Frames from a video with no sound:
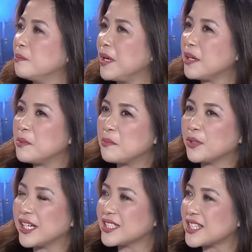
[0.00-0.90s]
make people
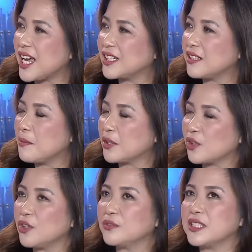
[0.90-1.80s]
mm-hmm. excited about
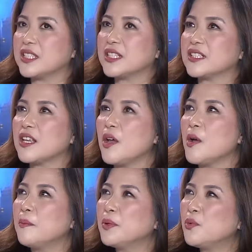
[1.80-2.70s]
all of these things,
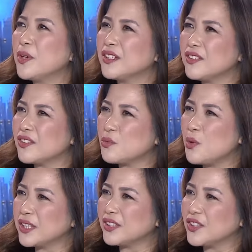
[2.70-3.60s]
but
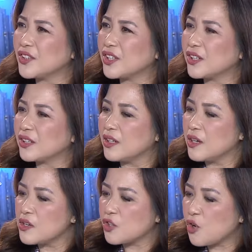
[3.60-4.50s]
what are the
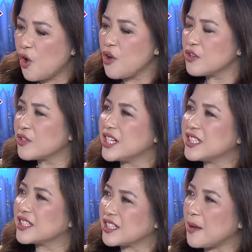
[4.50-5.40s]

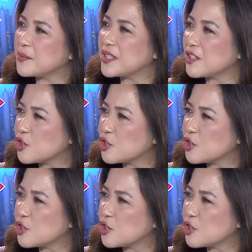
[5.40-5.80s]
concrete steps that